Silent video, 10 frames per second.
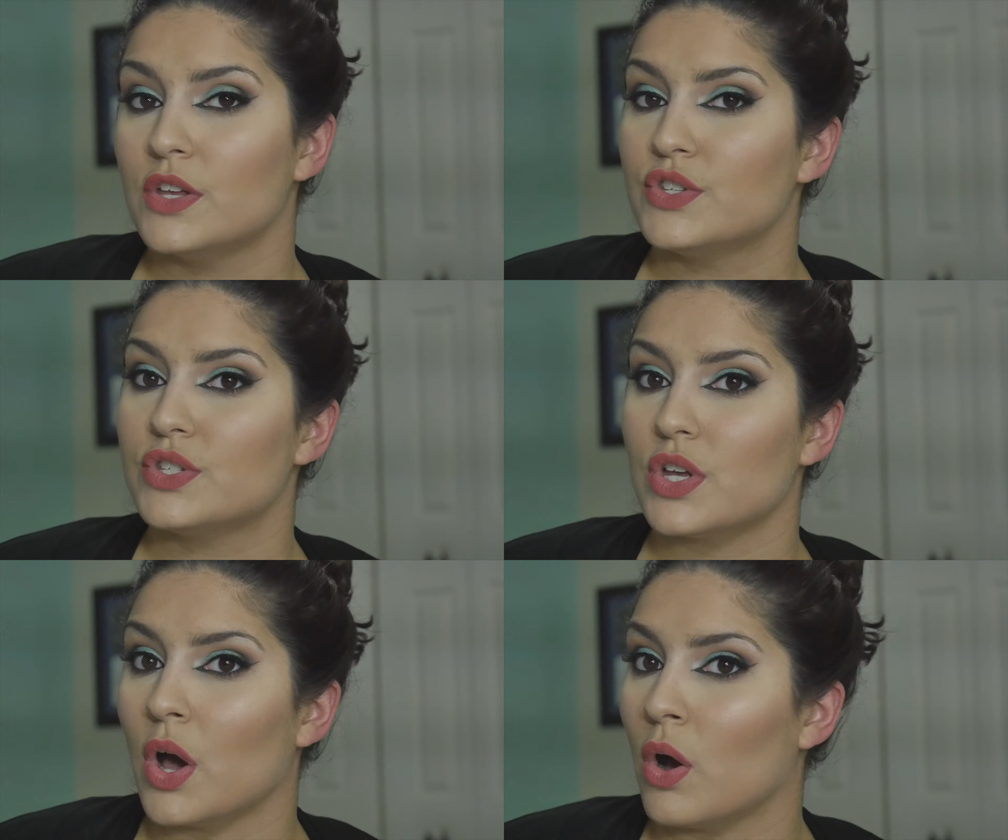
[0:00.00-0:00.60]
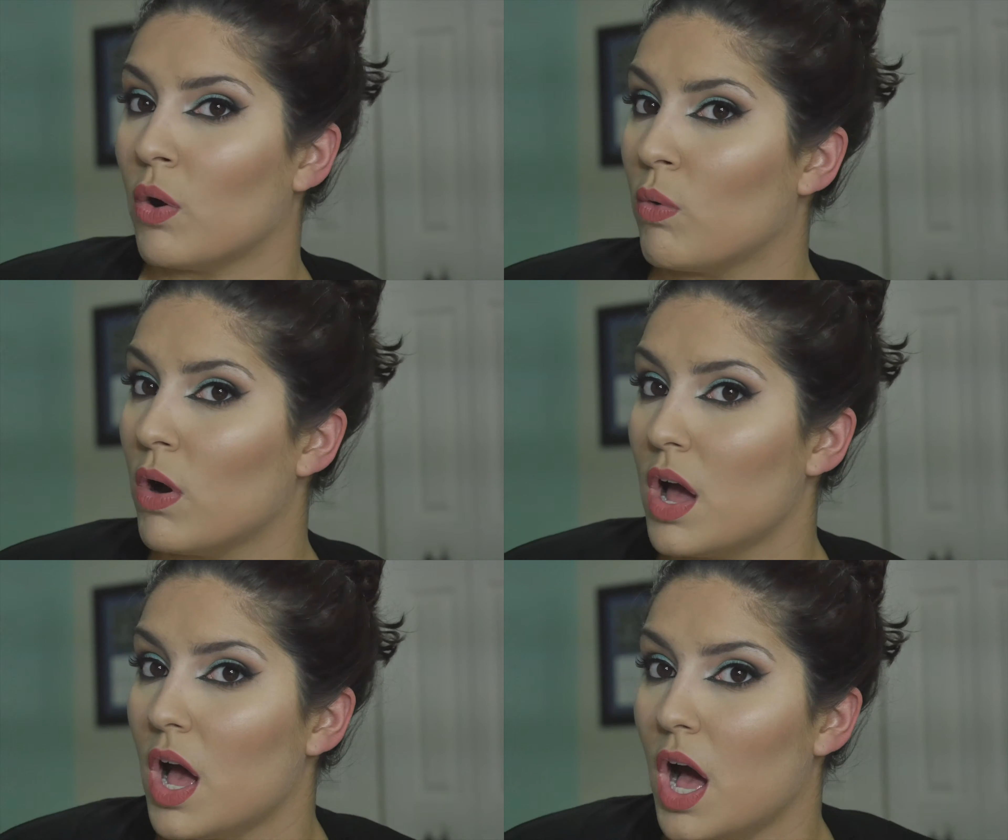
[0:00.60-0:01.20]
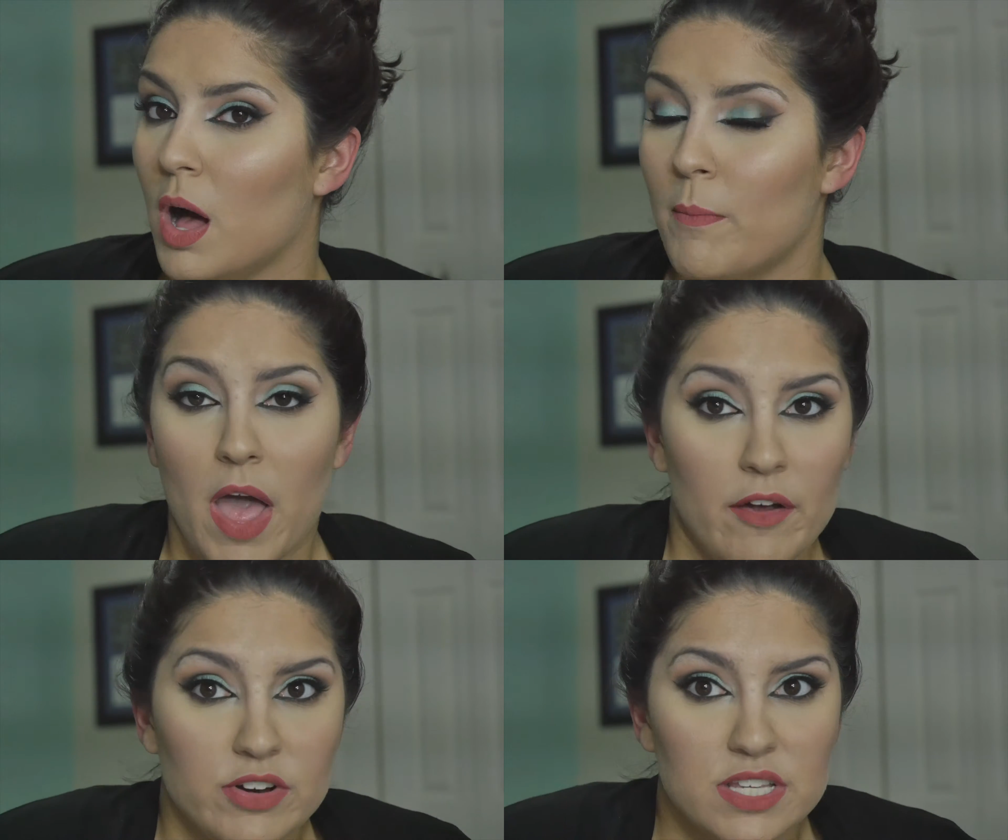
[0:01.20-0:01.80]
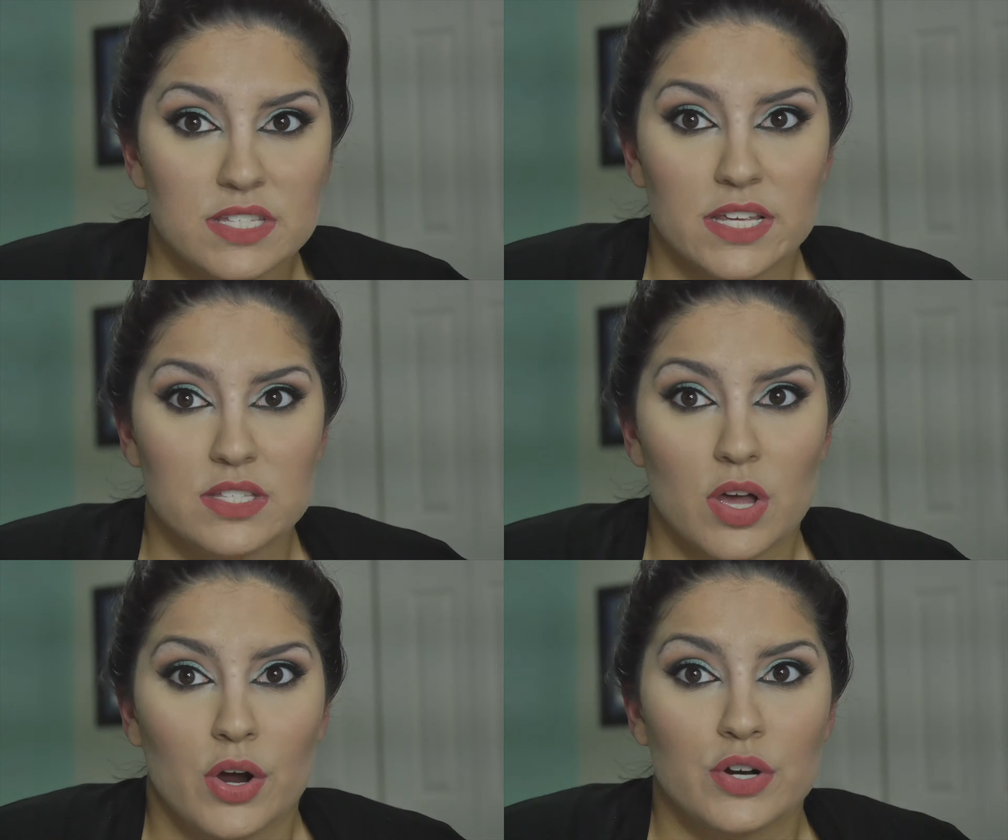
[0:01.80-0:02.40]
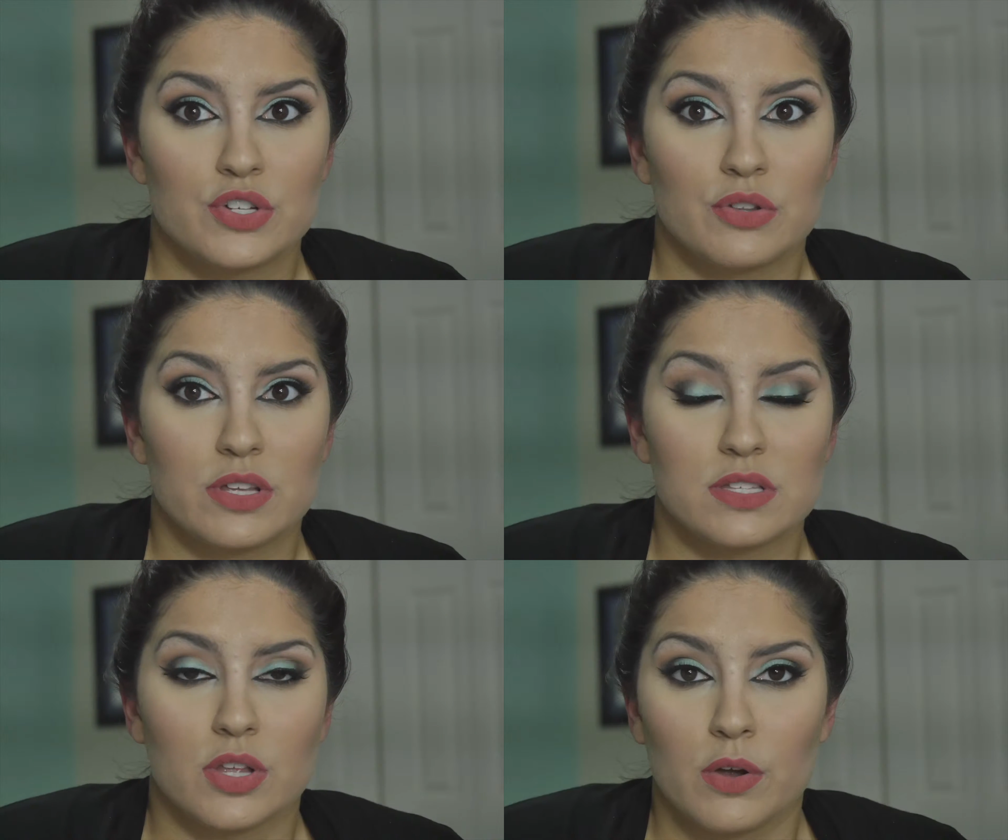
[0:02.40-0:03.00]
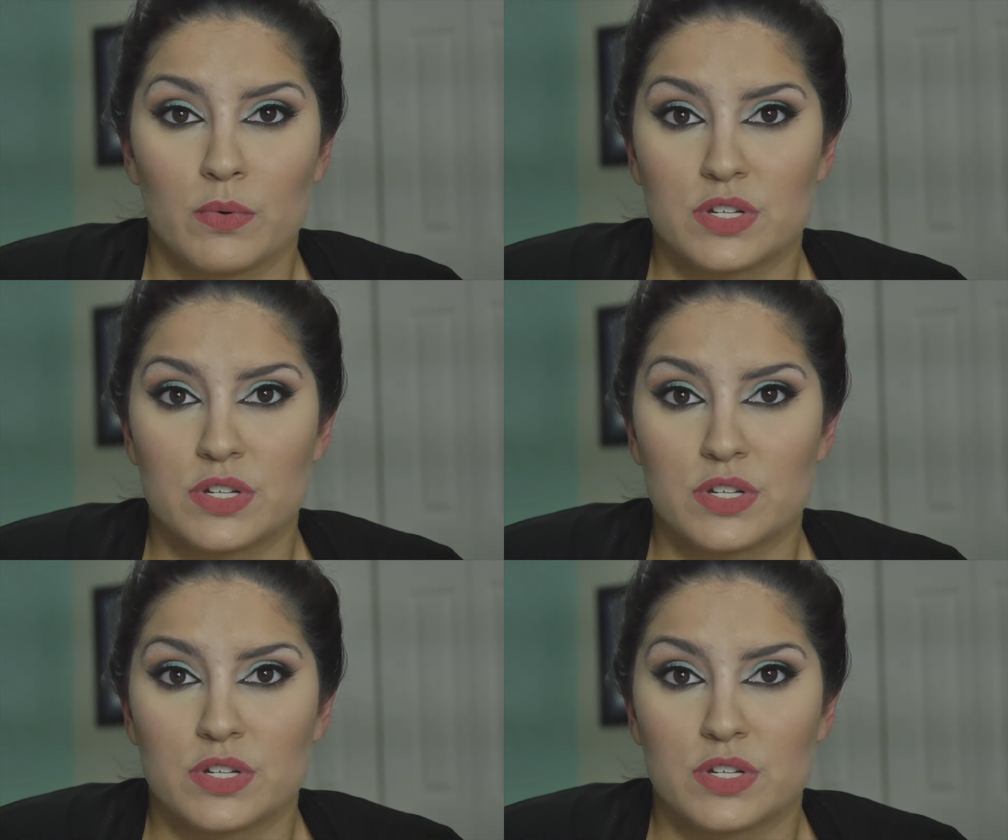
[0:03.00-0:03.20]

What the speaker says: So ever since I saw her do this look,